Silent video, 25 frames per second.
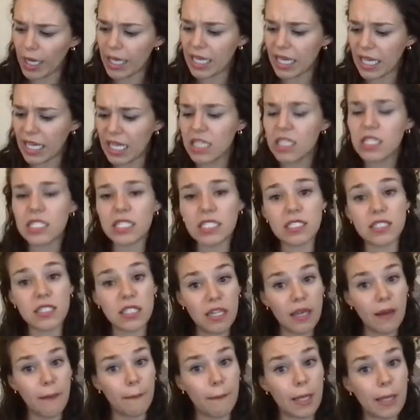In England,
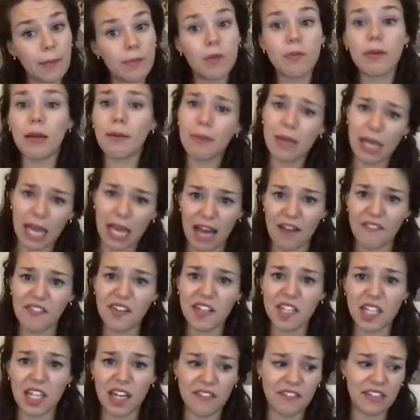people might be
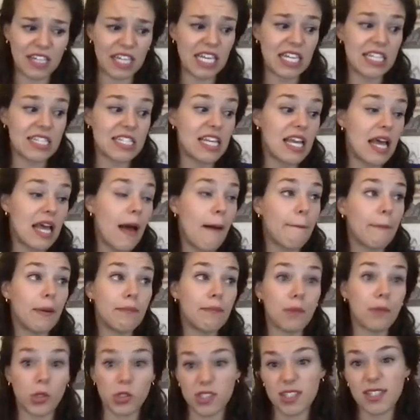having a lot of kids,
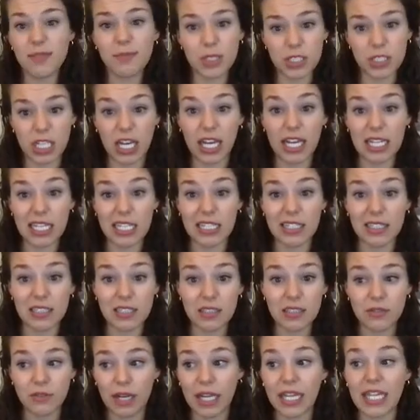but most of them are dying,
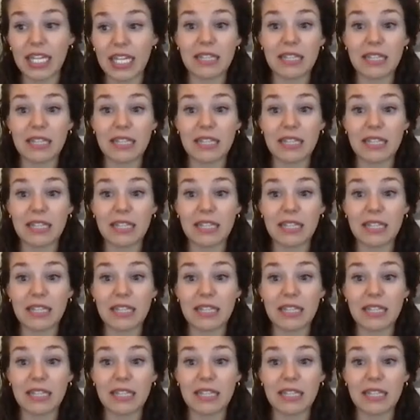right?